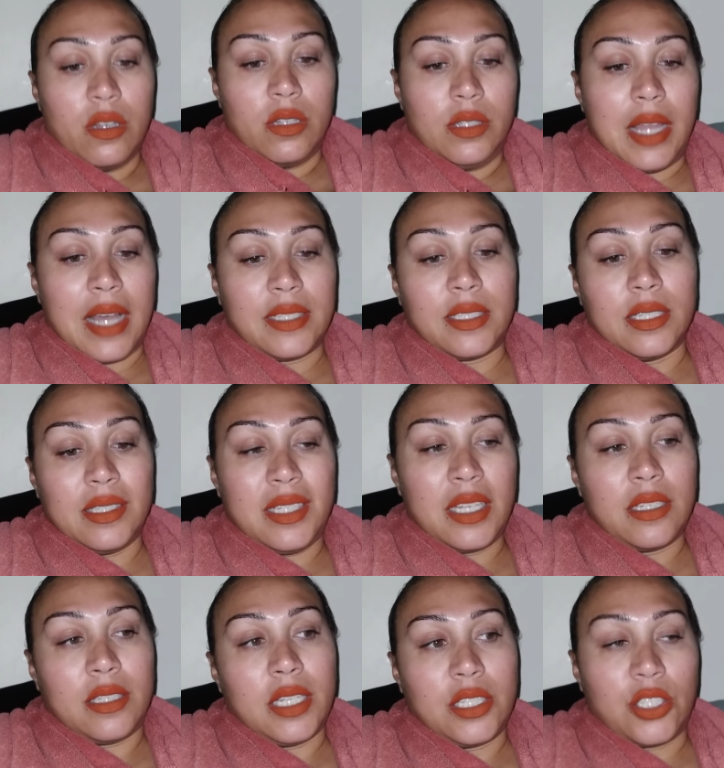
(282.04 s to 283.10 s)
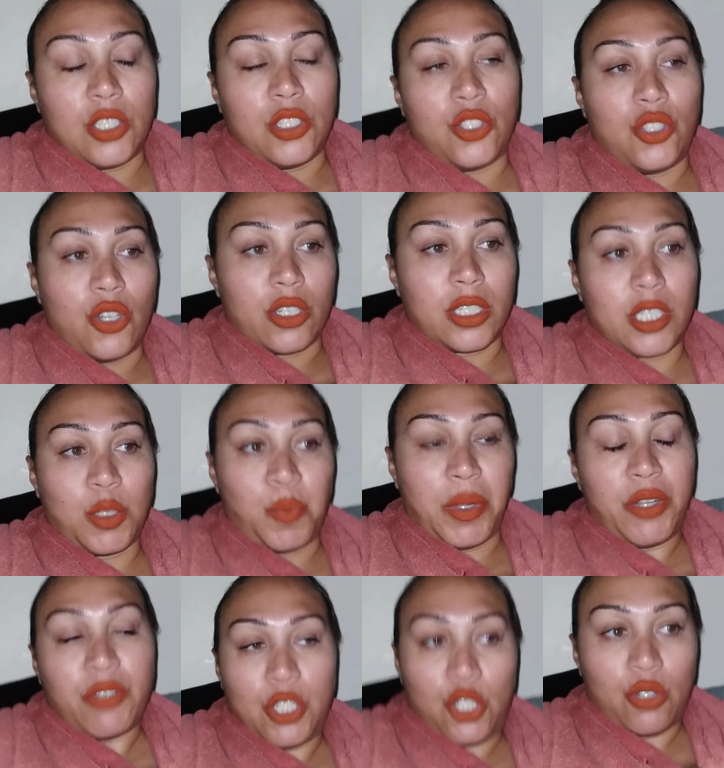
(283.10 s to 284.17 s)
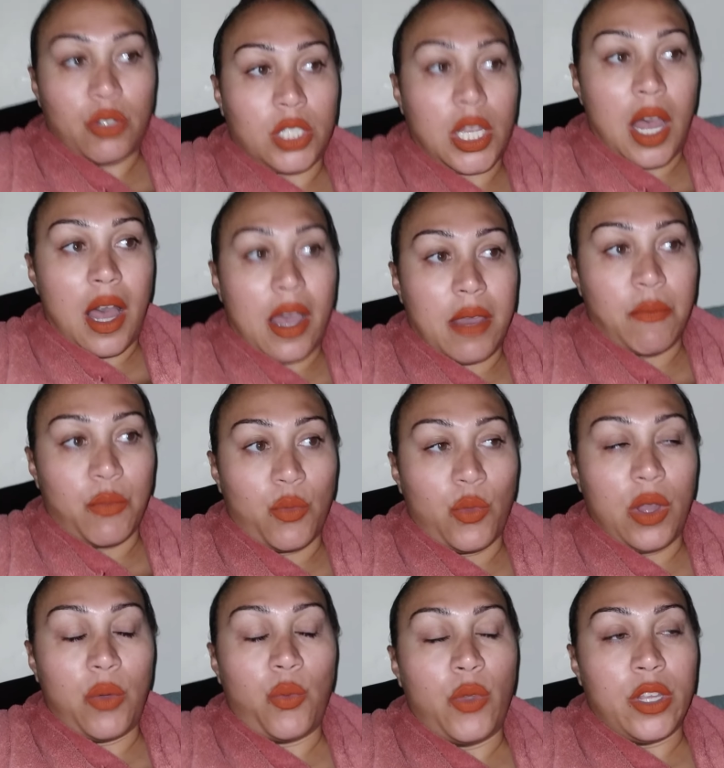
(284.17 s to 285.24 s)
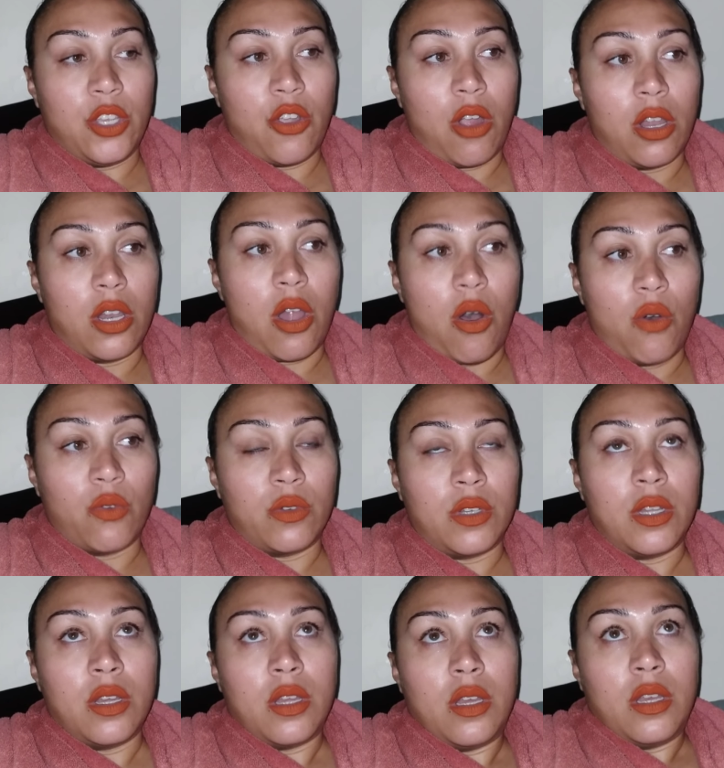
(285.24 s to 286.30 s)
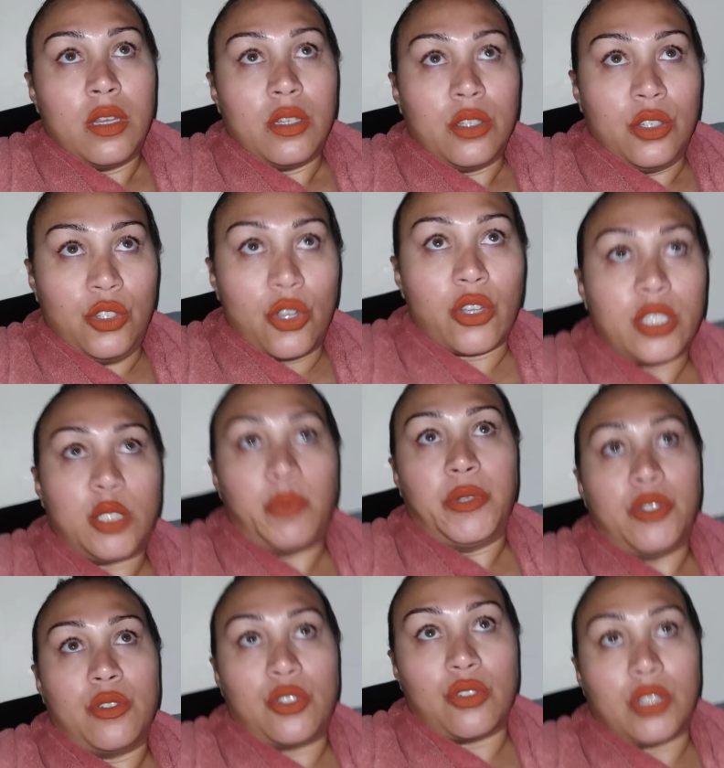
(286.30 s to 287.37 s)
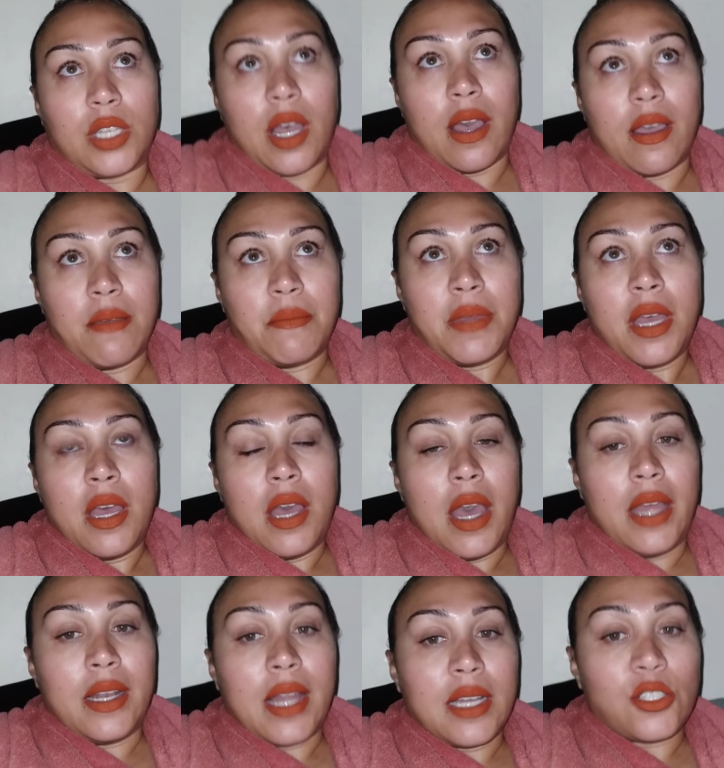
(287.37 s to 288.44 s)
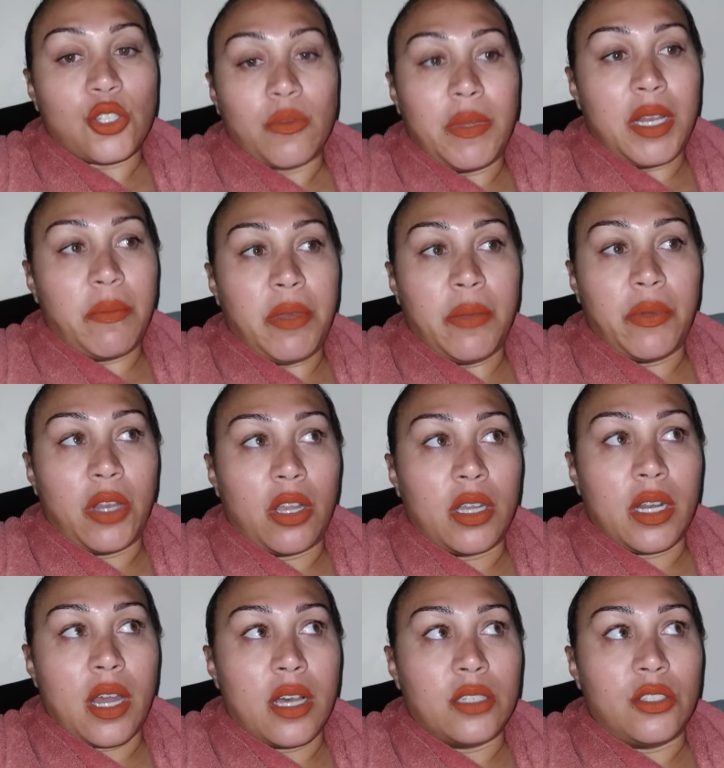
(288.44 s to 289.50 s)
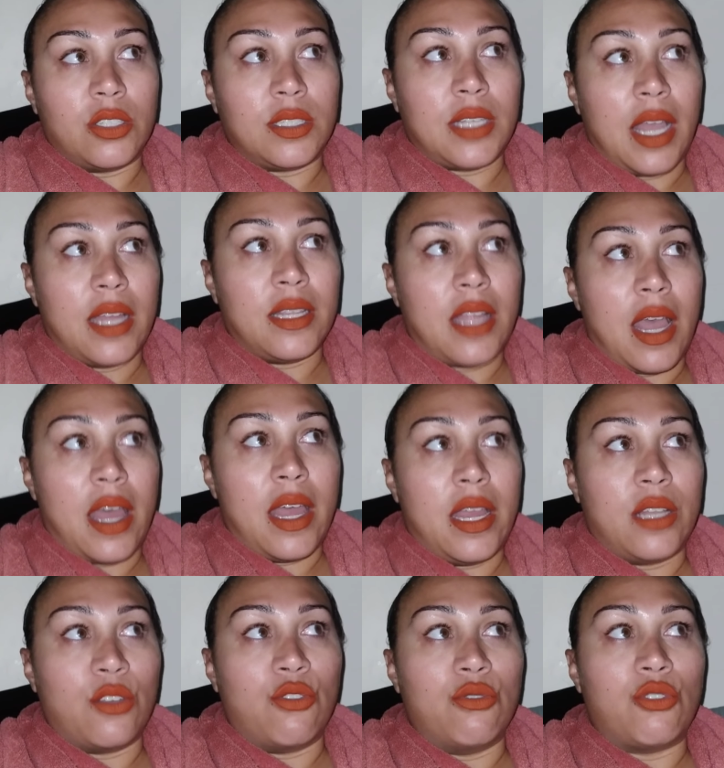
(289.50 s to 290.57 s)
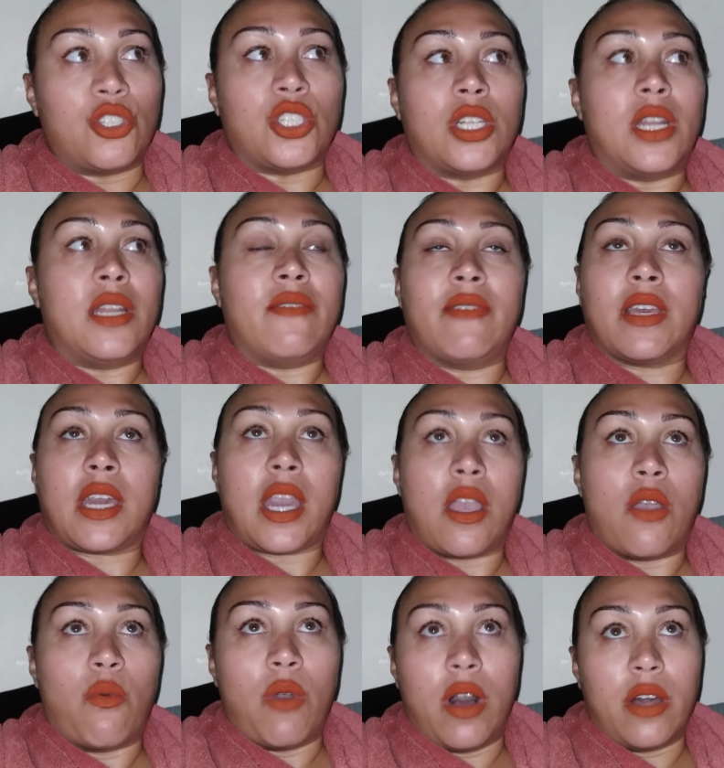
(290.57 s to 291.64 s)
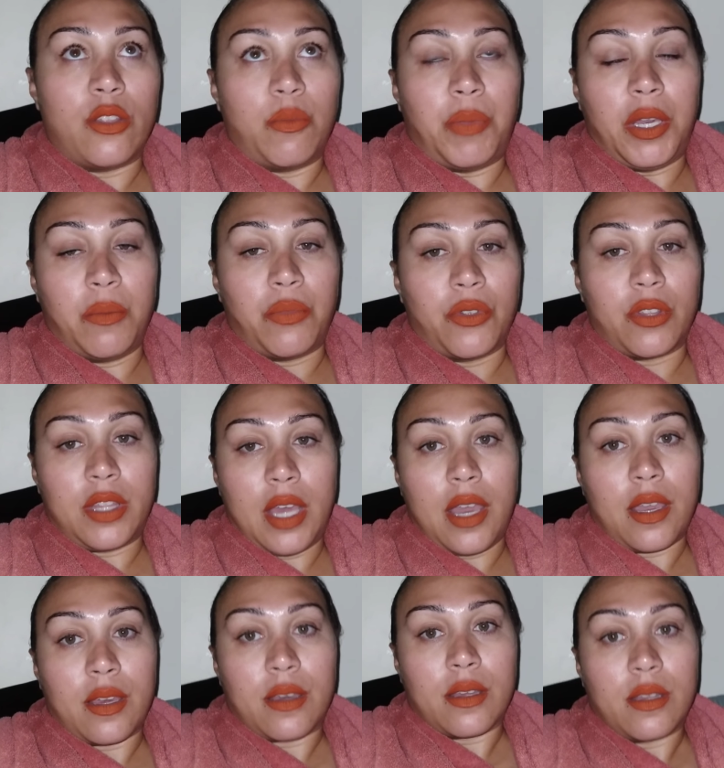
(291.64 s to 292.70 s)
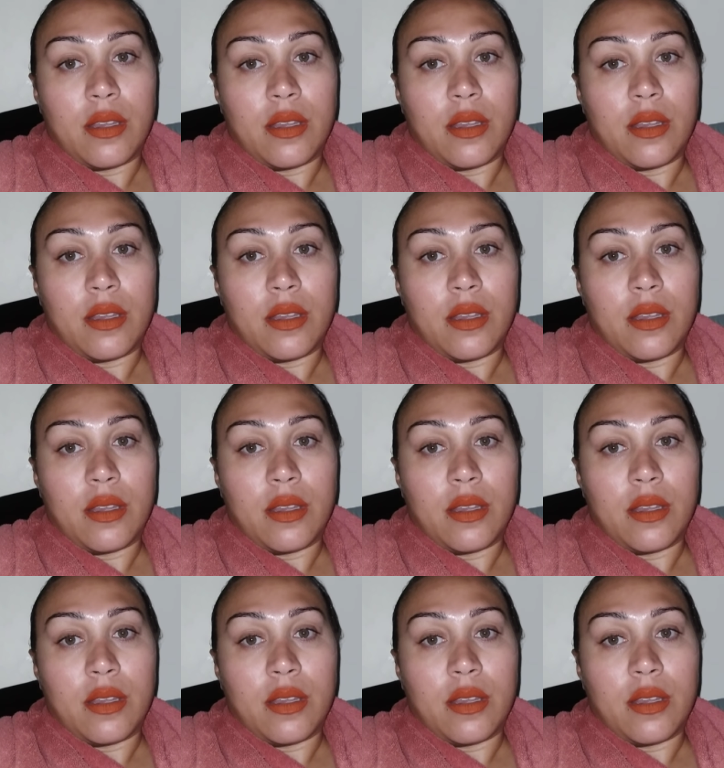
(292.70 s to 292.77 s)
This is your spiritual time. When you're alone, your spiritual time. And not too many people are going to understand that, and you shouldn't even care what other people think,